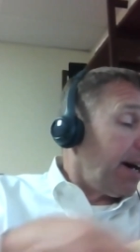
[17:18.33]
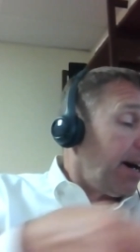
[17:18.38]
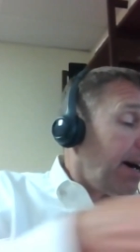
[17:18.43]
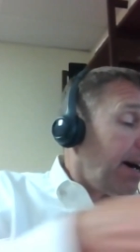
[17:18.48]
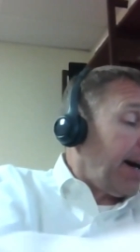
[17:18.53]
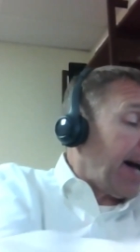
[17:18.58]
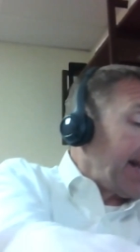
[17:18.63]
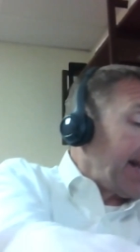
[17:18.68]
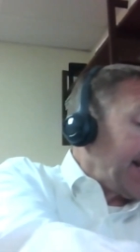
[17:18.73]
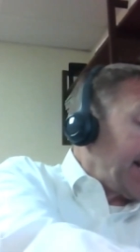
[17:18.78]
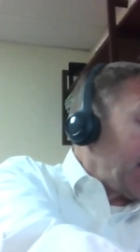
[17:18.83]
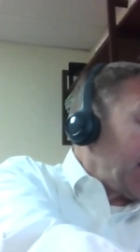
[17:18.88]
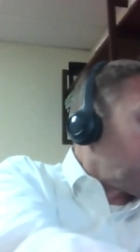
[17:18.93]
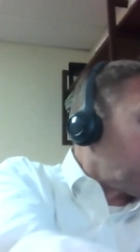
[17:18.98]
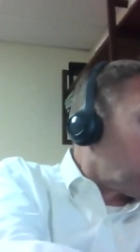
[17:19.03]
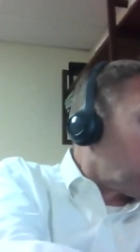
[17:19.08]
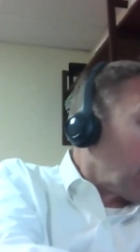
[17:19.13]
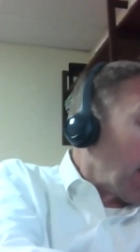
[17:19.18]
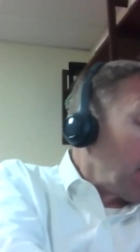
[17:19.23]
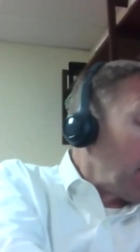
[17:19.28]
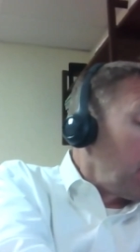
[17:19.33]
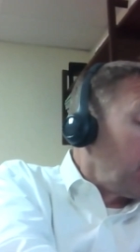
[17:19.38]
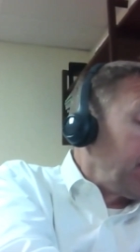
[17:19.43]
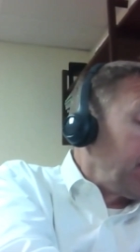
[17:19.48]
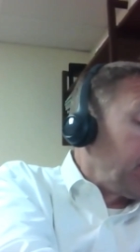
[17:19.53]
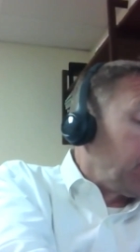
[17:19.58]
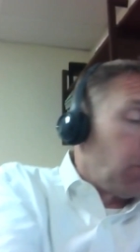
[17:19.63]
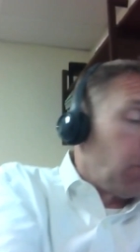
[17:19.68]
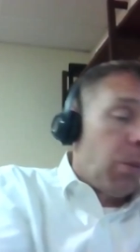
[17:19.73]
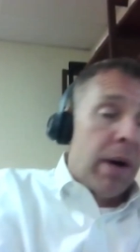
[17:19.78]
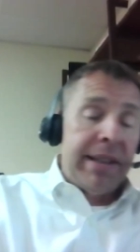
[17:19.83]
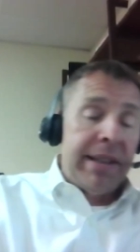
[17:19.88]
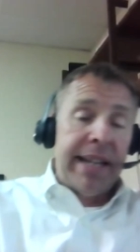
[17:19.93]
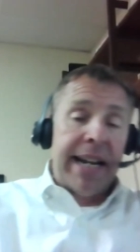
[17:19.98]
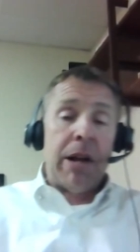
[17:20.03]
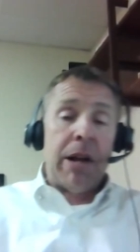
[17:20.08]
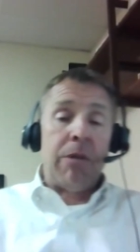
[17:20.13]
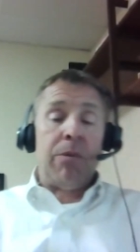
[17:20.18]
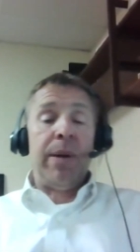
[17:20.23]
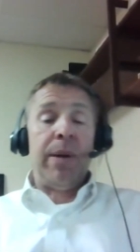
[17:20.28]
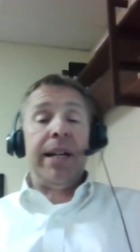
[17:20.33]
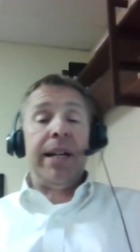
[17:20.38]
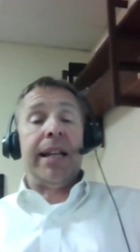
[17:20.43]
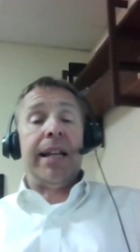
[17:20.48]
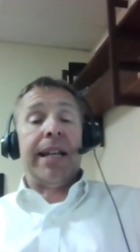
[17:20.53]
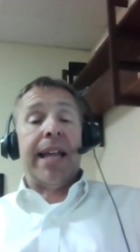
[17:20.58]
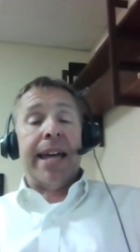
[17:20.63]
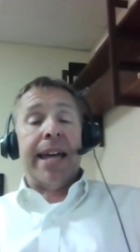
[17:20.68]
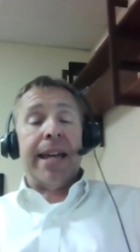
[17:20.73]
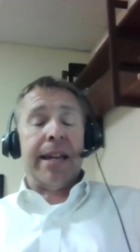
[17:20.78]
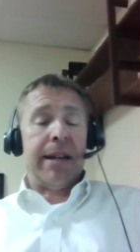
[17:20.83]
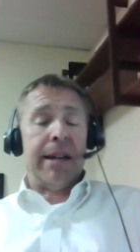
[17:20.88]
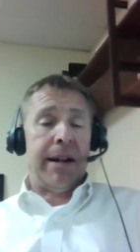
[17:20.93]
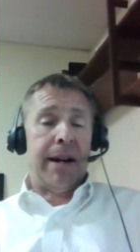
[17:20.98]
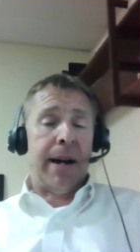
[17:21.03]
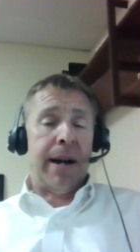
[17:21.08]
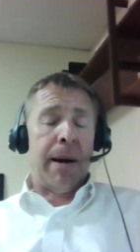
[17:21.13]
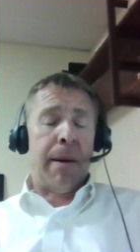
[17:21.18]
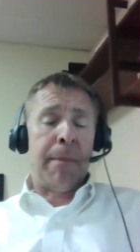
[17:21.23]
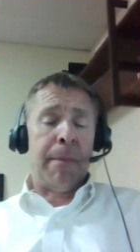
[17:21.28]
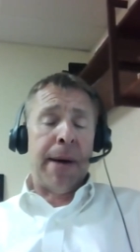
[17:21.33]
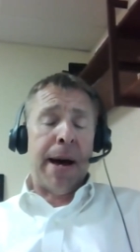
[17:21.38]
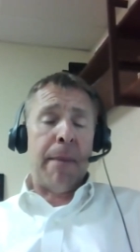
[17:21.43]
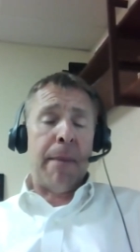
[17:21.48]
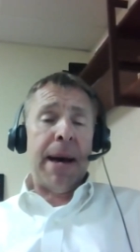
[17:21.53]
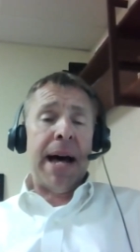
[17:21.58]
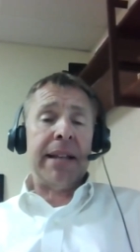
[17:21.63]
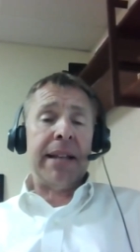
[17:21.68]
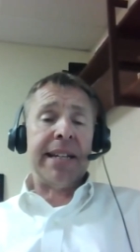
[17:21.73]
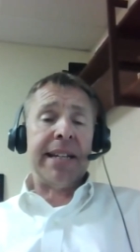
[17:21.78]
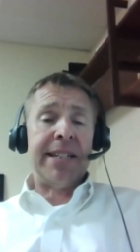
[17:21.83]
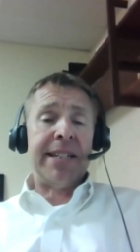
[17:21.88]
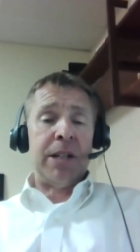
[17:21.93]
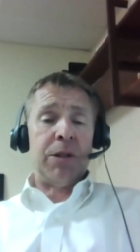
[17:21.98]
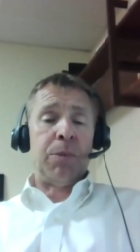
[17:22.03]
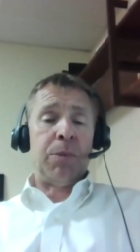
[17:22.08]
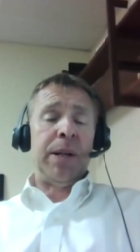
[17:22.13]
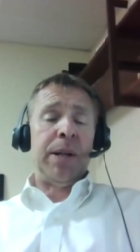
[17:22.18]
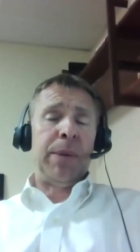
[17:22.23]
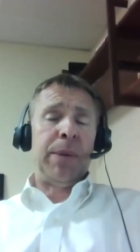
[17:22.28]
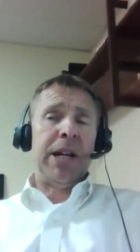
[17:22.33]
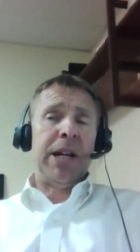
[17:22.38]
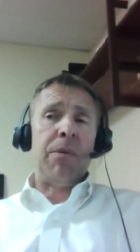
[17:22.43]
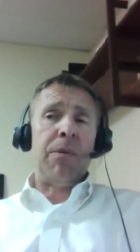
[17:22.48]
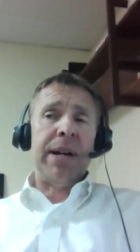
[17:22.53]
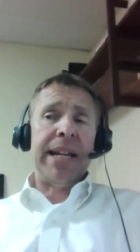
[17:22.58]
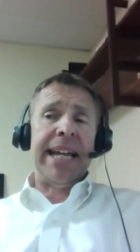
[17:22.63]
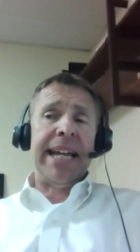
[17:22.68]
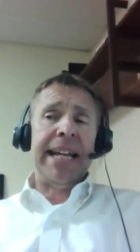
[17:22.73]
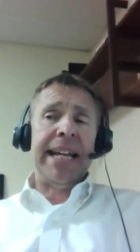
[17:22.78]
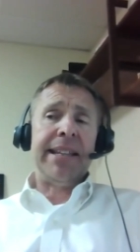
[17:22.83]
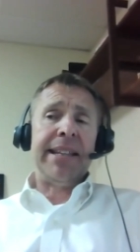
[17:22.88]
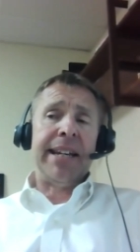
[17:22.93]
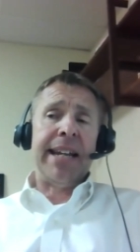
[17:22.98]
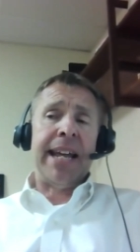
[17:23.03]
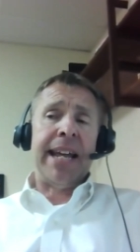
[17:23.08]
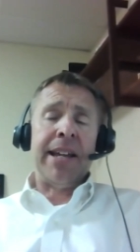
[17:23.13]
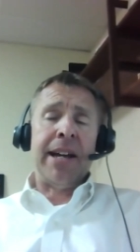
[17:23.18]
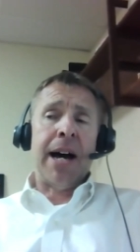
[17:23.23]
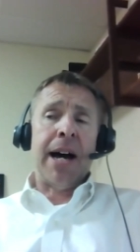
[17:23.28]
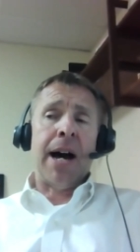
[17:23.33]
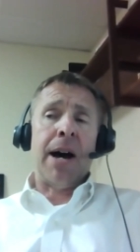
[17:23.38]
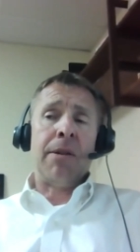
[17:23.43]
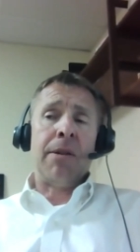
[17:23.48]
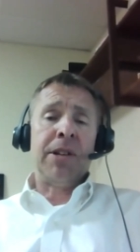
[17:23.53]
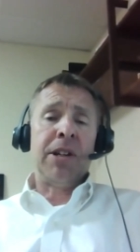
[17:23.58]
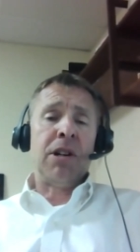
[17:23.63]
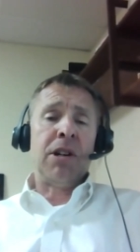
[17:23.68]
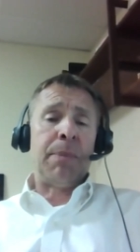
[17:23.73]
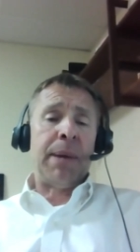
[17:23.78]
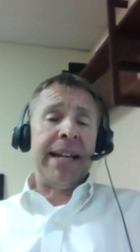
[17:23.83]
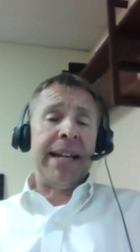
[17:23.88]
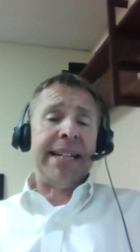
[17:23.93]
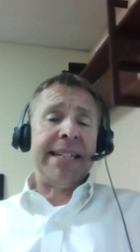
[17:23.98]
I guess probably the one that I really like about this is we already hinted a little bit.